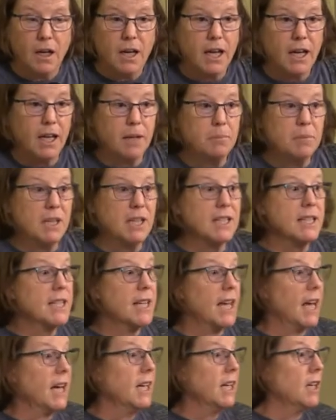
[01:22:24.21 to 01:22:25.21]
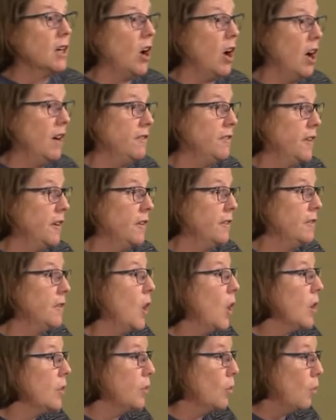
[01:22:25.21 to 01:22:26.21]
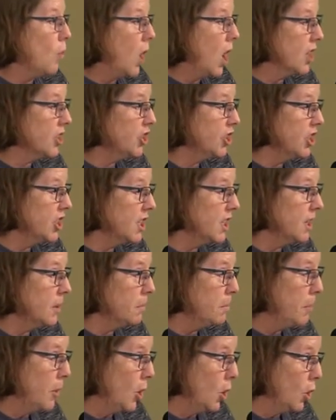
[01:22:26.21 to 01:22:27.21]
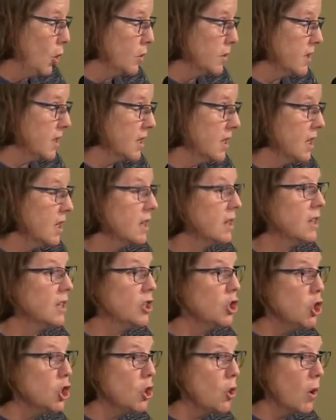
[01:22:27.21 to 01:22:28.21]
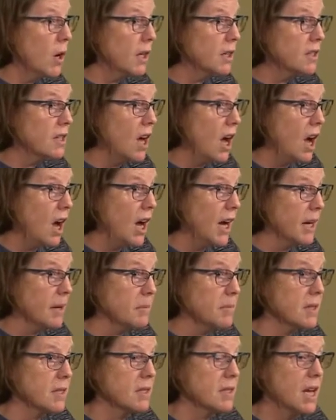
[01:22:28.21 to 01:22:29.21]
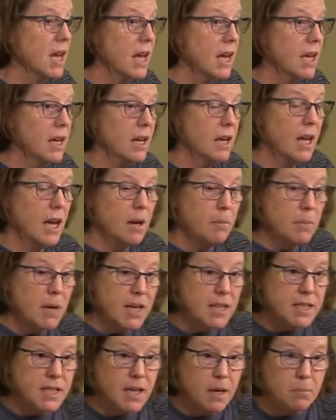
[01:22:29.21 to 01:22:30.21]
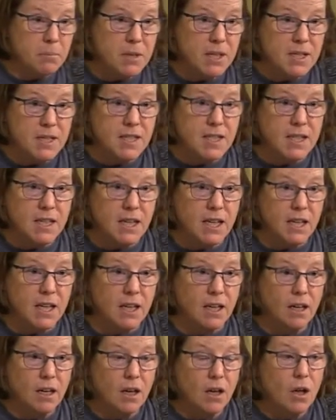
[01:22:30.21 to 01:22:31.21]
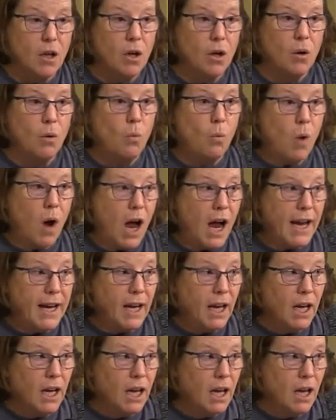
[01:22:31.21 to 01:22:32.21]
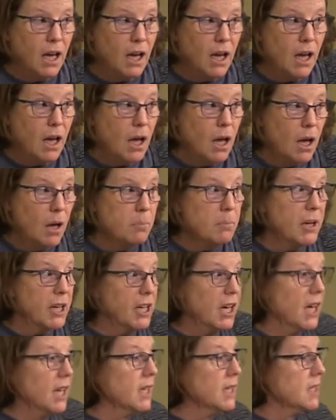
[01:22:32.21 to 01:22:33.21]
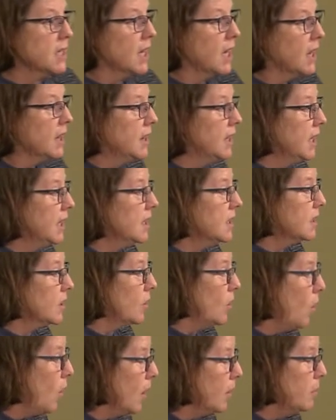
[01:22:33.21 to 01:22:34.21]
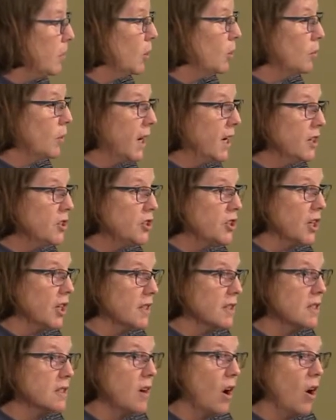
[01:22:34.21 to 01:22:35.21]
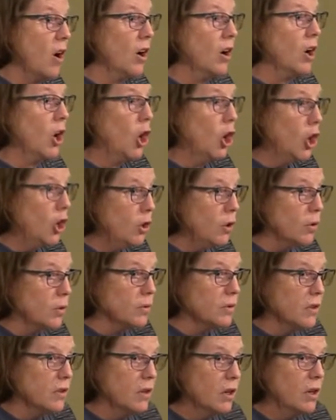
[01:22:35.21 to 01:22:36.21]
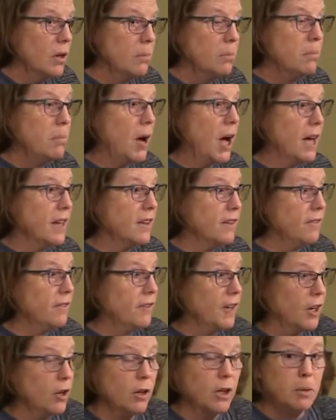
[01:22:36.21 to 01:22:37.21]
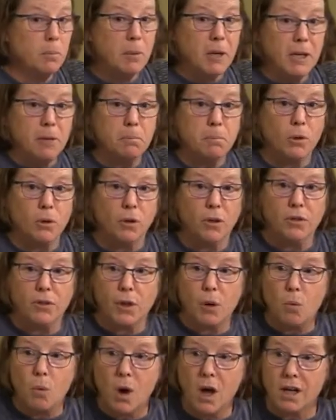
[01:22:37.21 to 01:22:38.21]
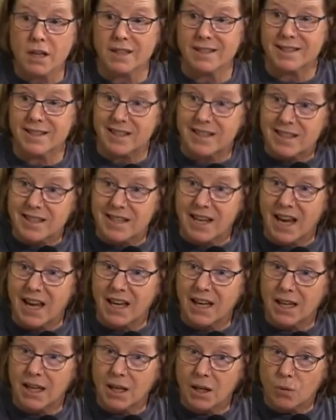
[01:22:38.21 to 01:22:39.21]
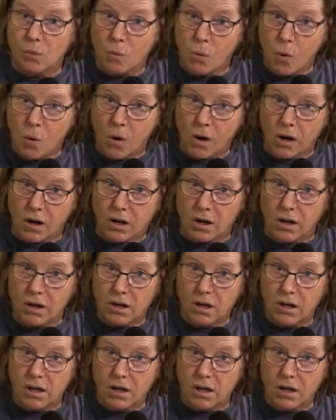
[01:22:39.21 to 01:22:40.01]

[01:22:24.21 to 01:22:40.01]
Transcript: NPR. It means getting off of the Washington Post, the New York Times, MSNBC. Why? Because these corporations are owned by the very people that want us to stay in war.